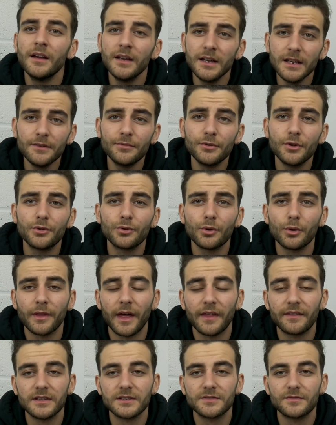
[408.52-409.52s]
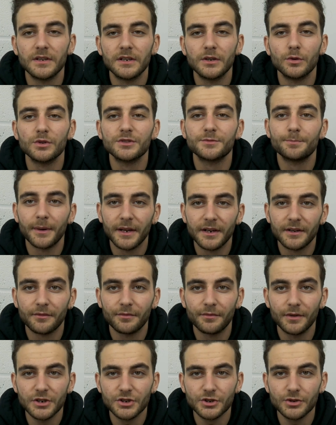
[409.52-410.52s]
If you thought that this video was
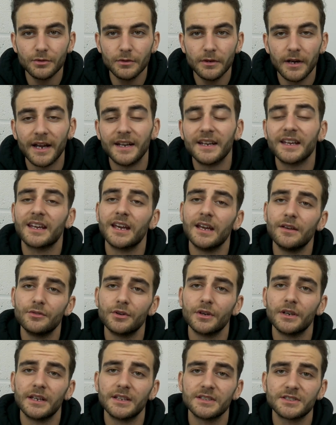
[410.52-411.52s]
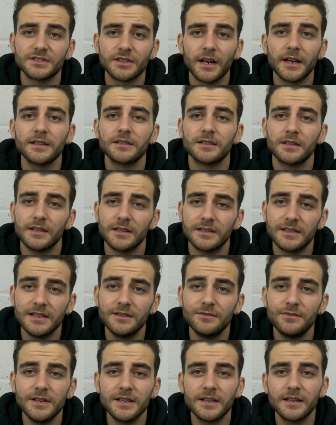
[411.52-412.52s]
beneficial and it gave you an insight to the
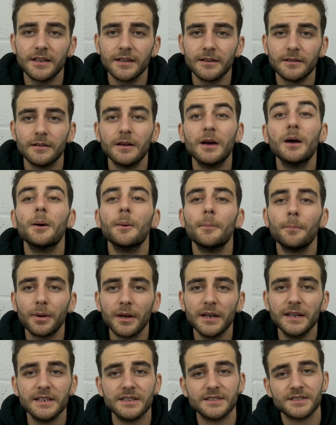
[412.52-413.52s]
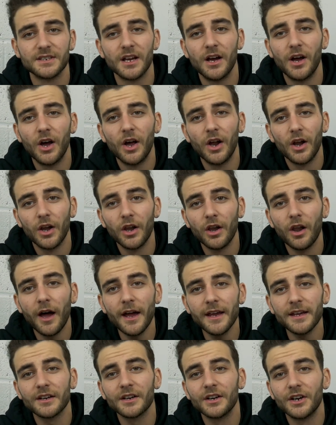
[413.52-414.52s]
DV kit, please
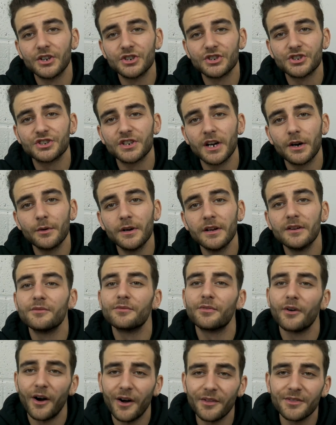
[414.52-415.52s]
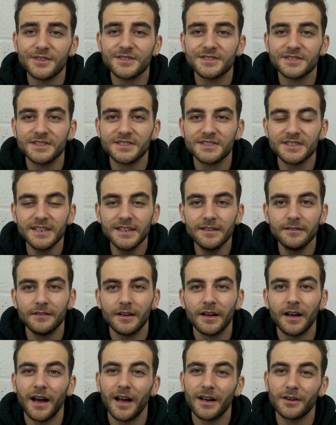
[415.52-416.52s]
like and share it for others to see.
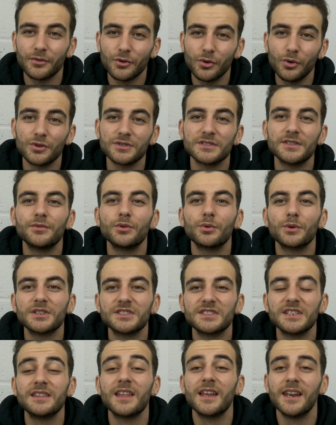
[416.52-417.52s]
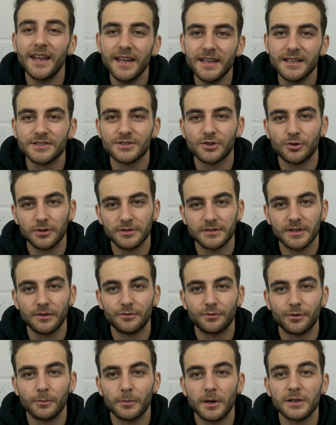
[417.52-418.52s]
And of course, if you want to see the latest
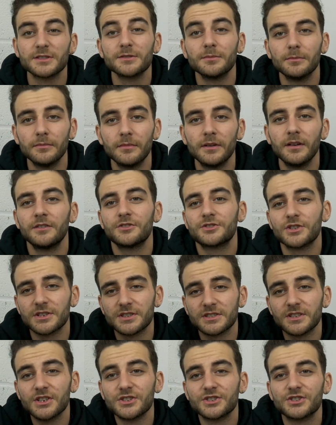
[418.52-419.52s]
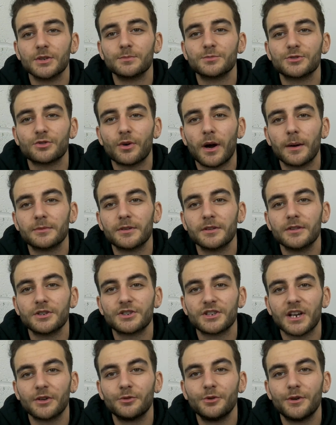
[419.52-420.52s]
content from us, just subscribe to the
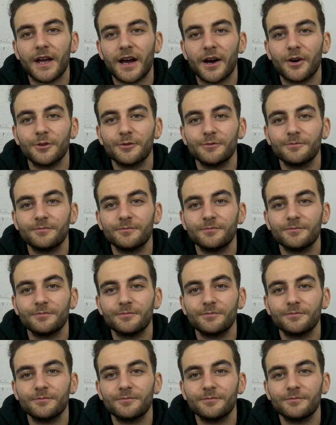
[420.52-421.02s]
channel now.